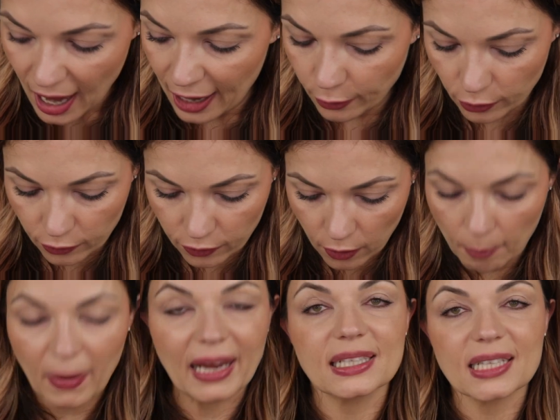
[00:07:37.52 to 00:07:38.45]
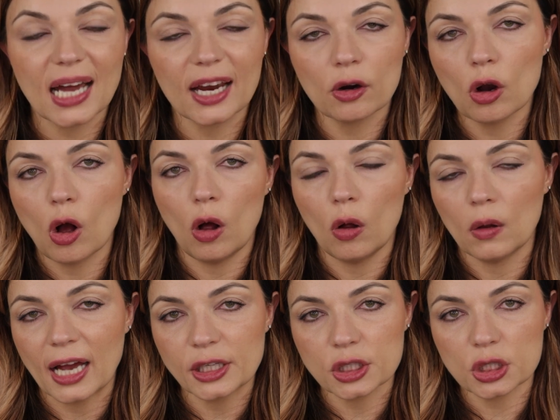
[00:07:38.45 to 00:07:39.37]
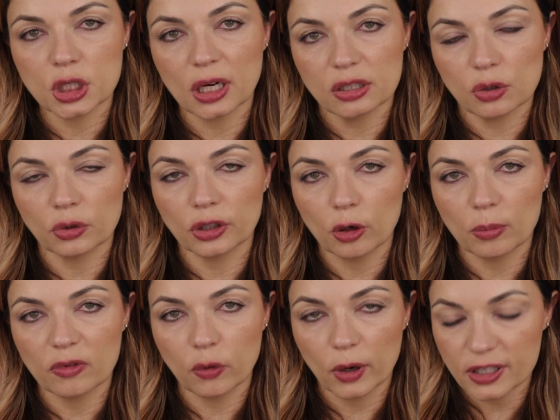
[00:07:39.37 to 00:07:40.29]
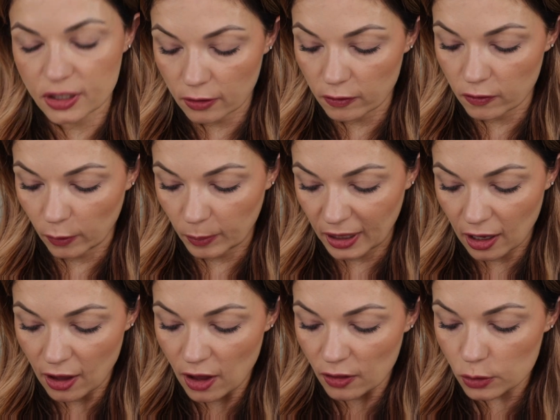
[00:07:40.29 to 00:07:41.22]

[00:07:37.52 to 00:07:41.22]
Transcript: out of my entire haul. I just checked earlier before I started filming.